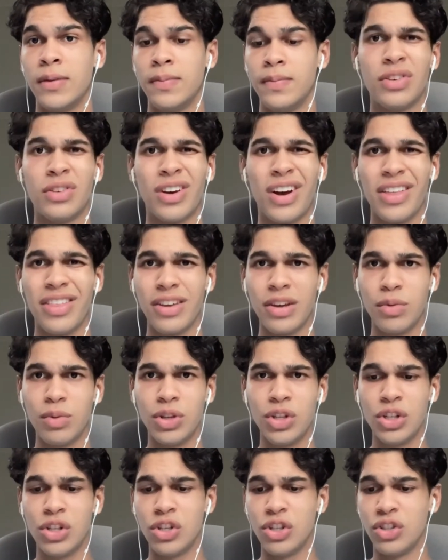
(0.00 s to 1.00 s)
I think we
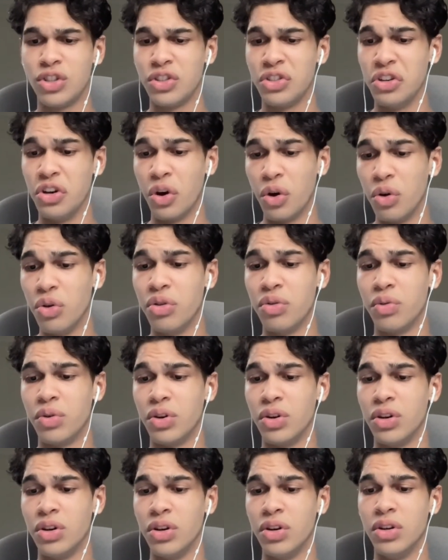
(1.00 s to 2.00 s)
should just go
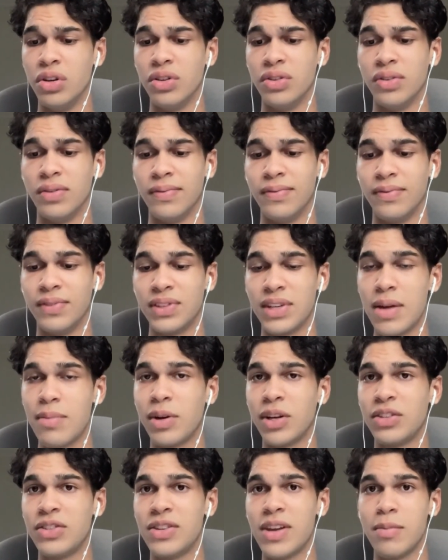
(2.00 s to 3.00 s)
through step
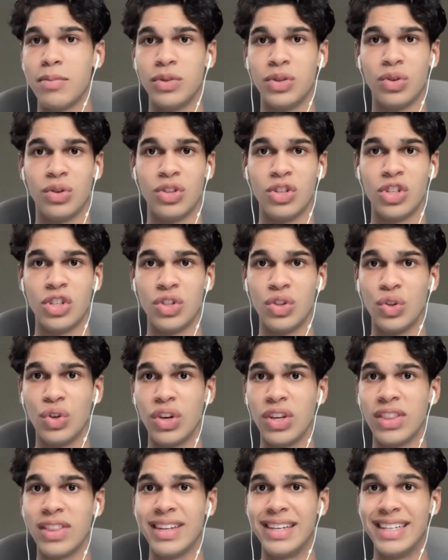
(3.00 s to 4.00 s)
by step and sort of just look
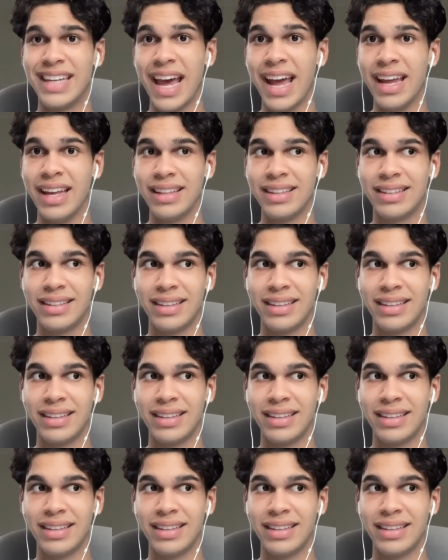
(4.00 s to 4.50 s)
at the dates